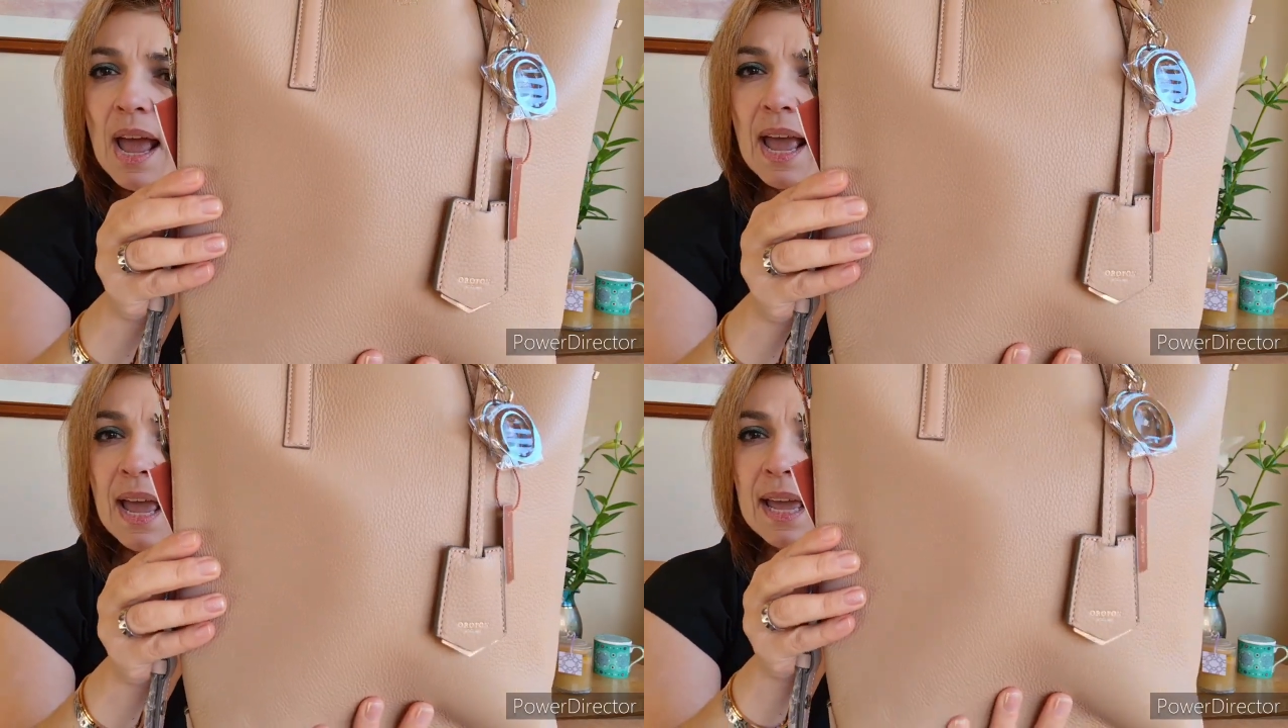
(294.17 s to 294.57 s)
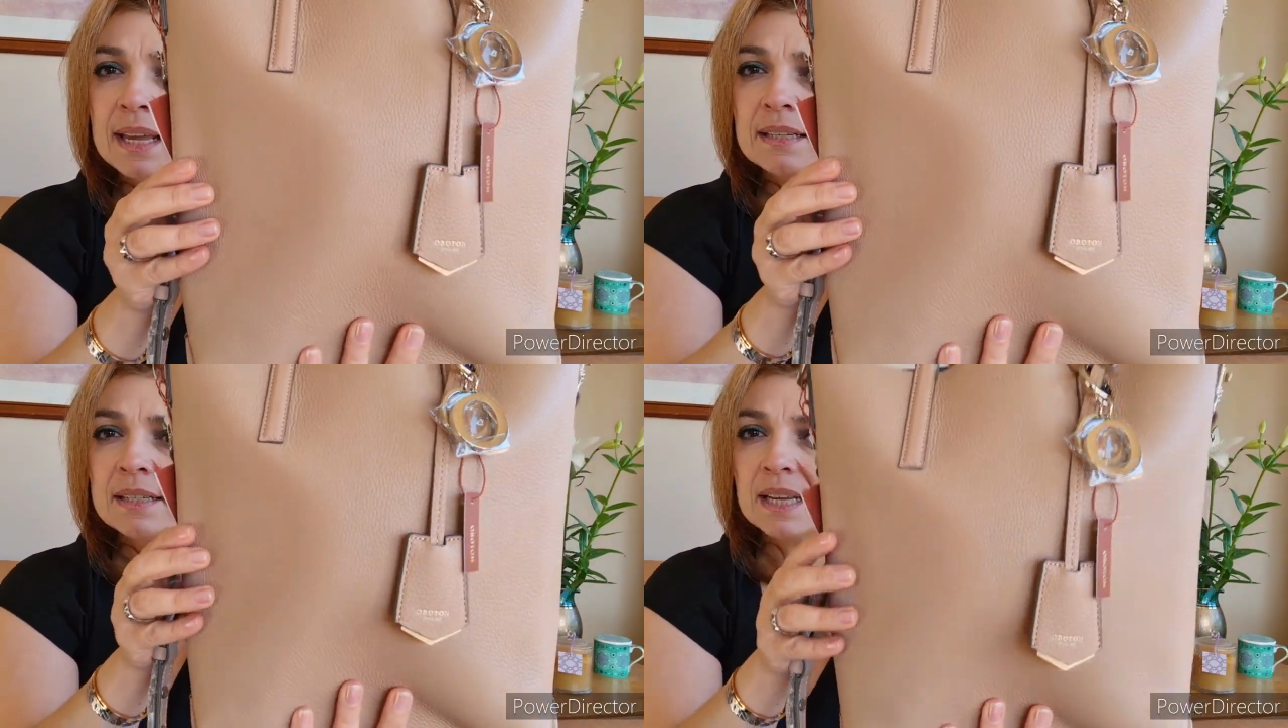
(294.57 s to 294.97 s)

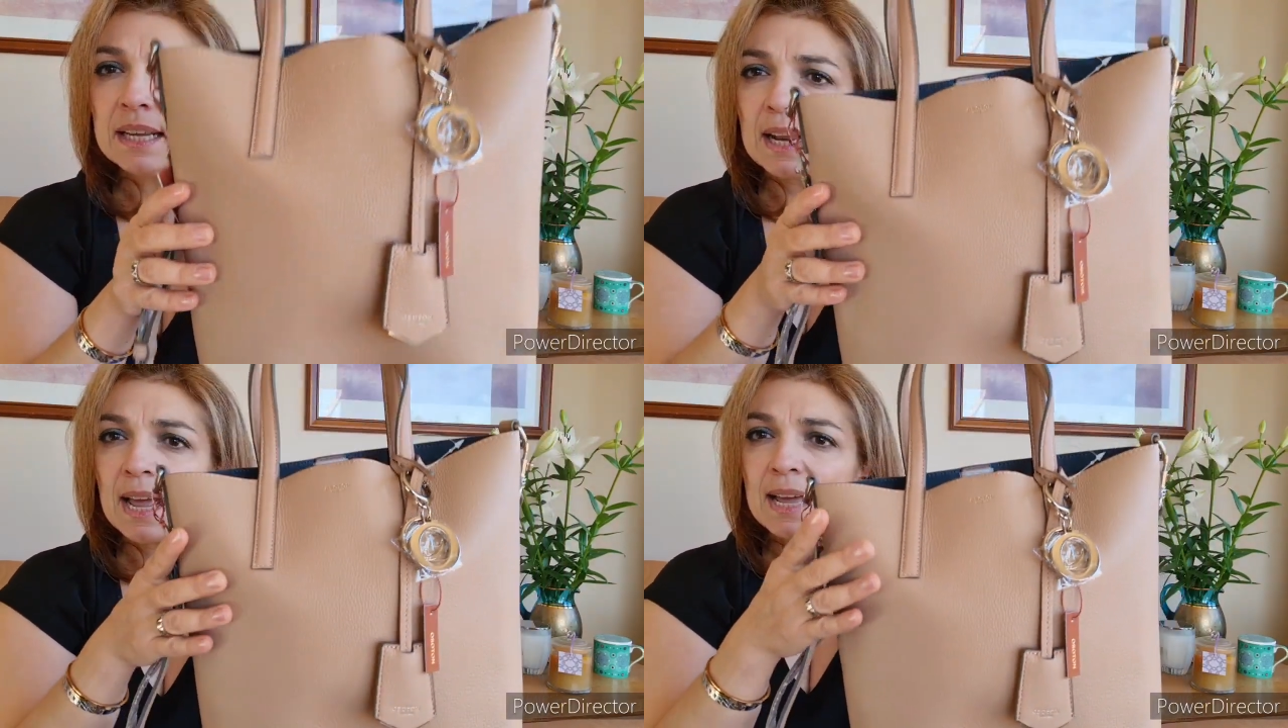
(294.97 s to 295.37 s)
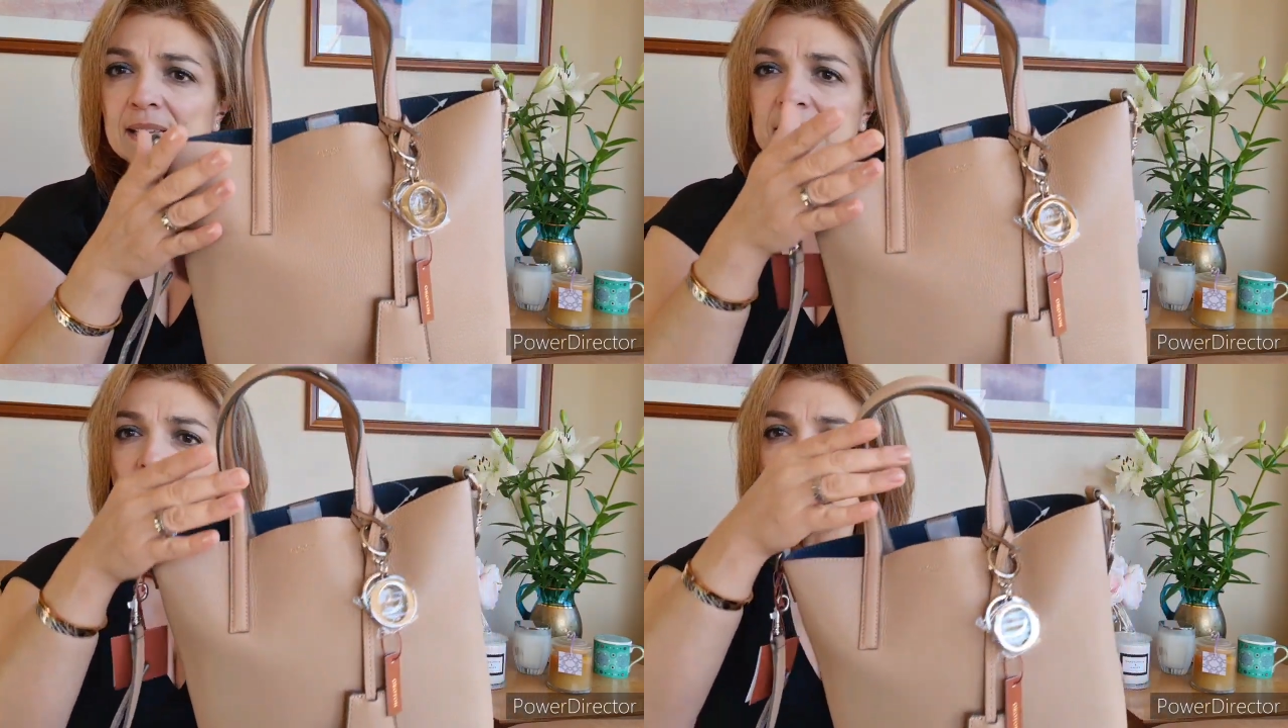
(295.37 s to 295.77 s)
and it
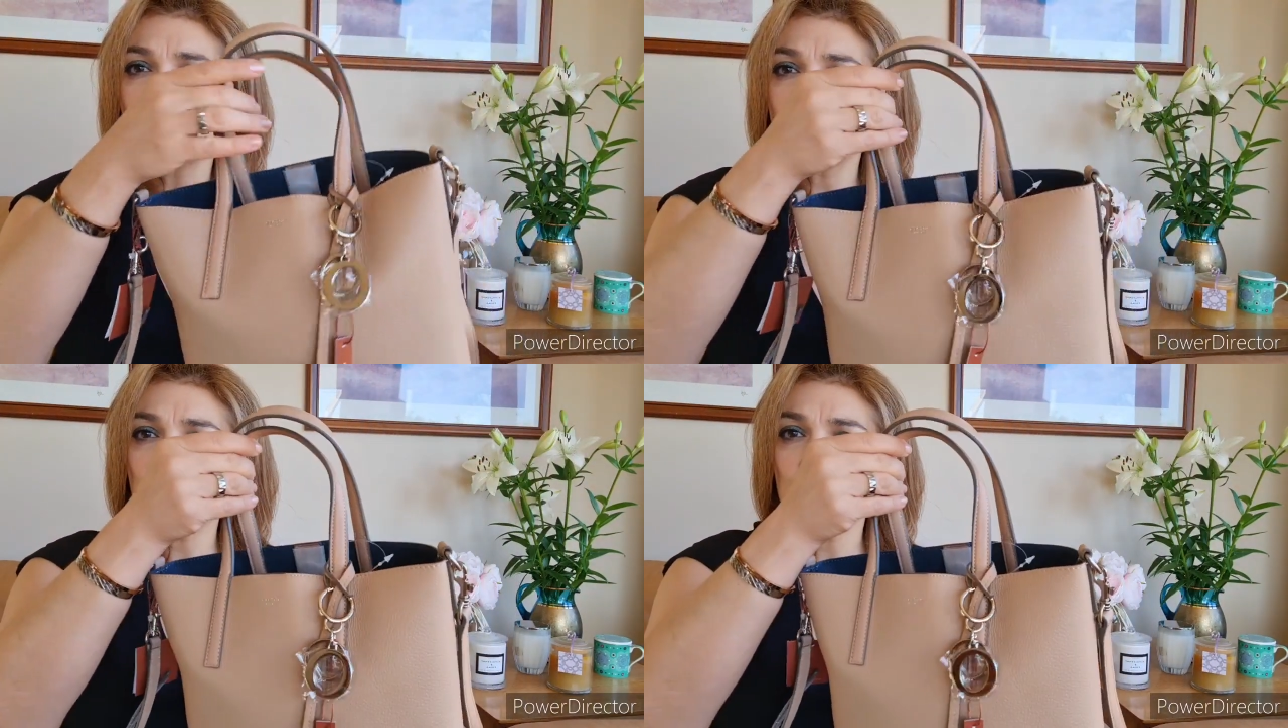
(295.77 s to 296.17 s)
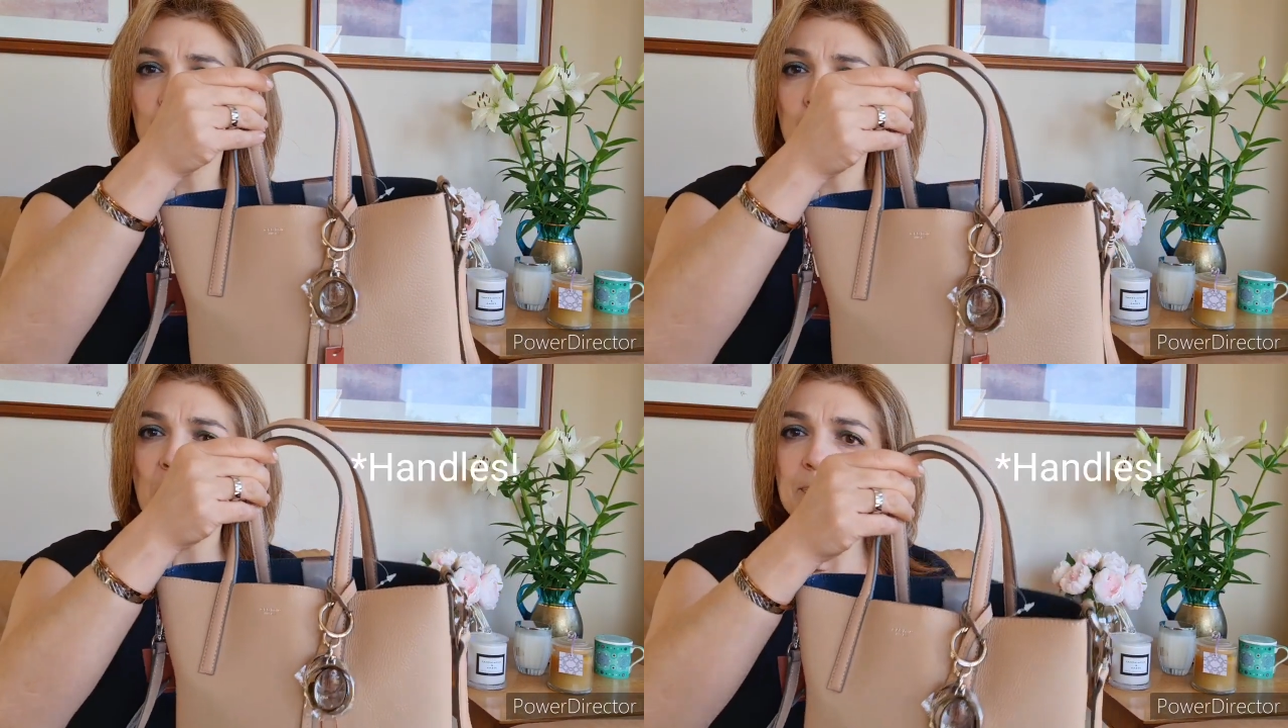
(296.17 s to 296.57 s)
has the two
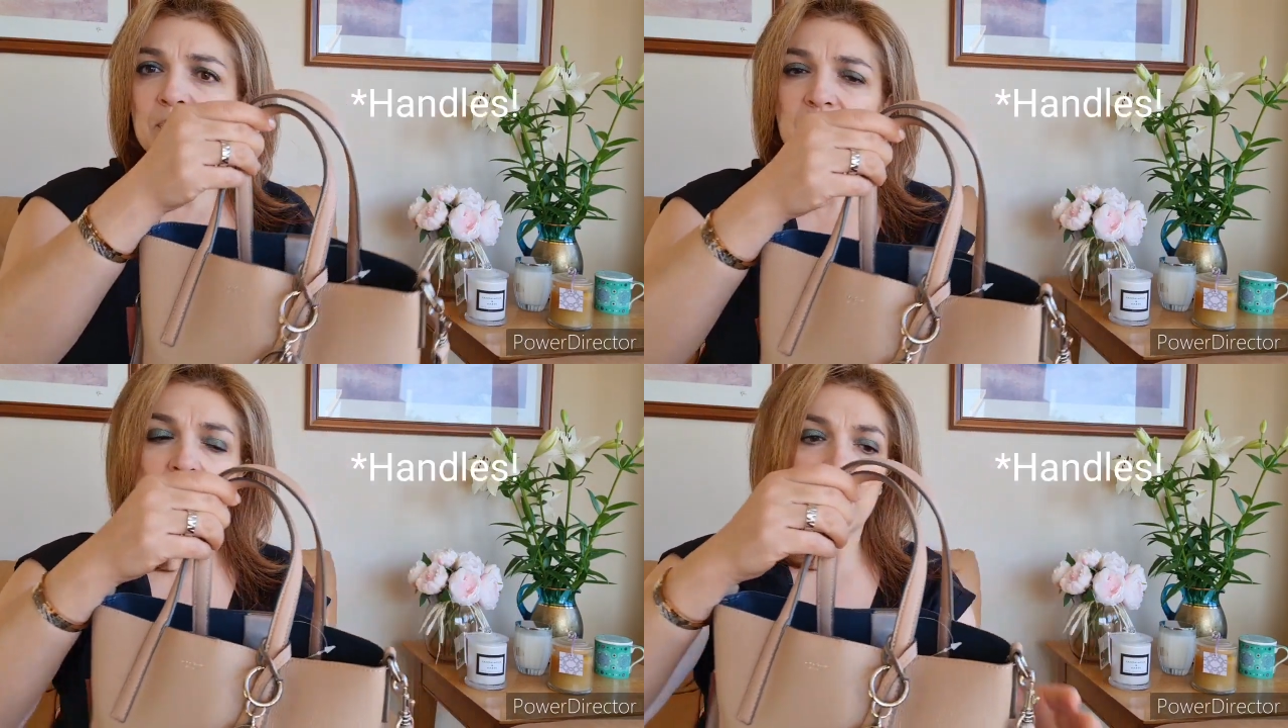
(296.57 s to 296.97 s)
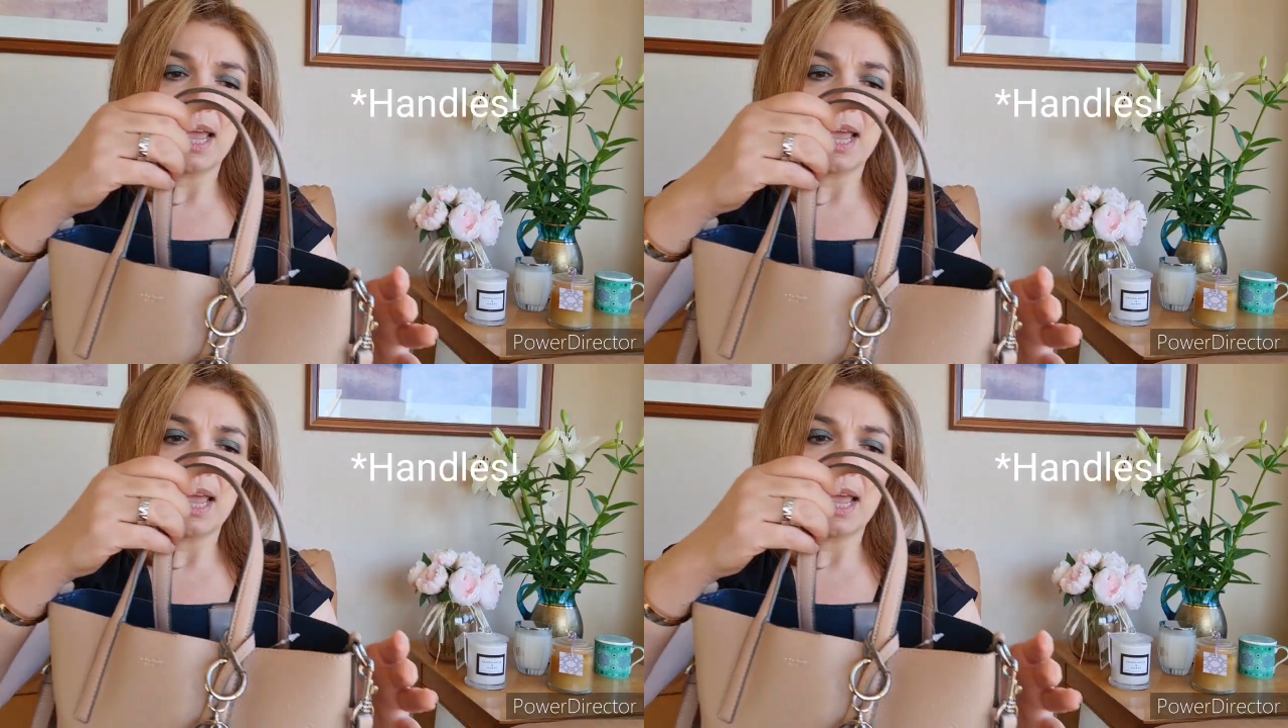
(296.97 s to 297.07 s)
straps.